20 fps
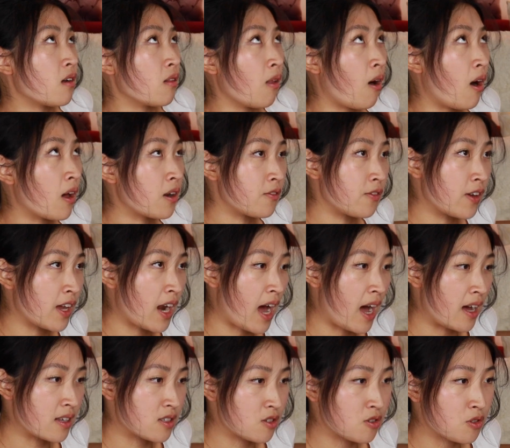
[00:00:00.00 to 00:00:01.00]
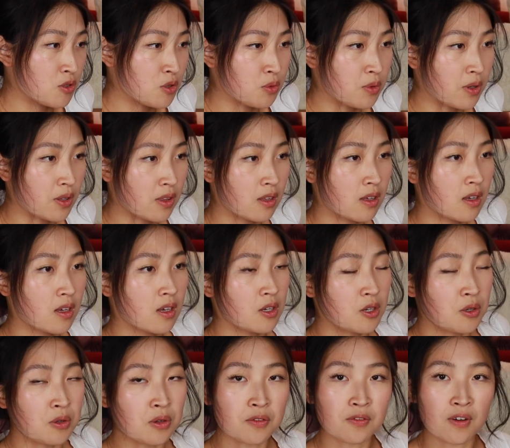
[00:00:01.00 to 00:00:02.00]
a lot of it has to do with
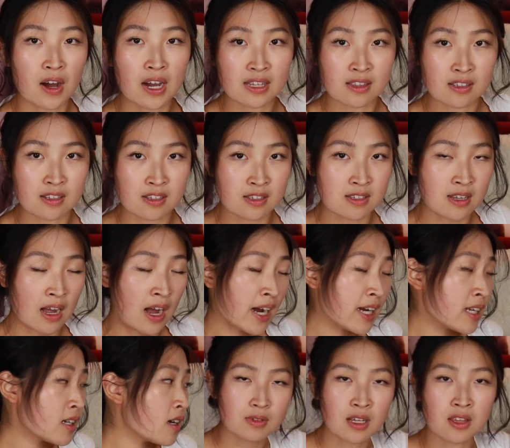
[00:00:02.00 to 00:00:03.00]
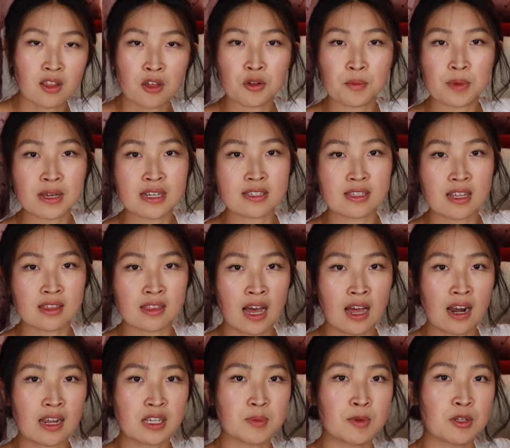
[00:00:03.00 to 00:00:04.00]
unifying design. Another piece
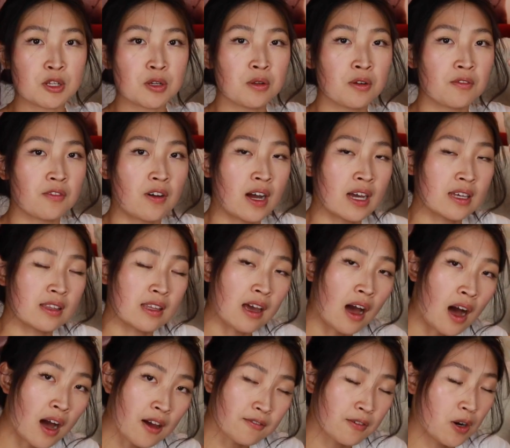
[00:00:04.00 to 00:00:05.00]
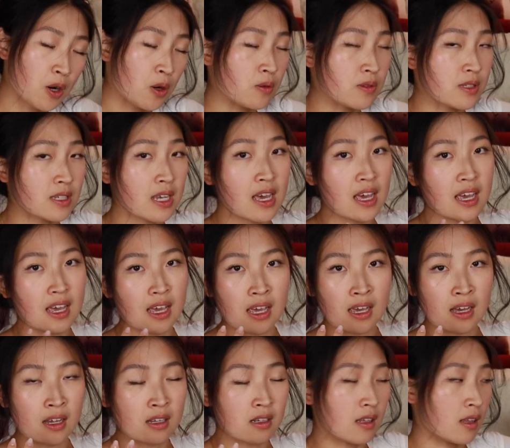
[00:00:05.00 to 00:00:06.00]
that has been unifying the iPhones
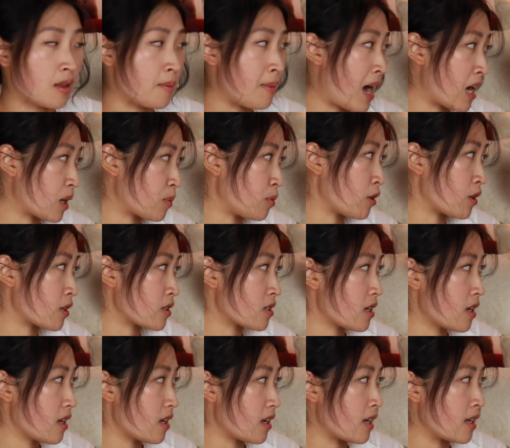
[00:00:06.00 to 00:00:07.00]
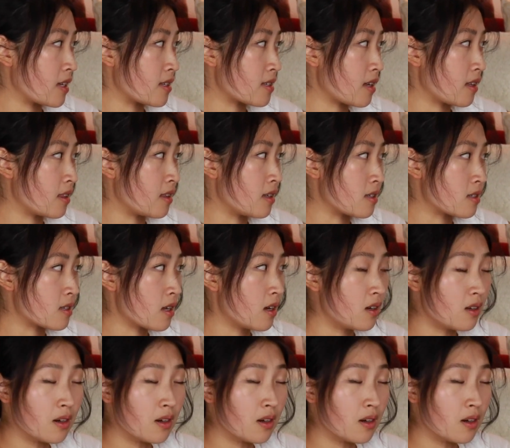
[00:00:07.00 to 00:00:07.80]
and the MacBooks is this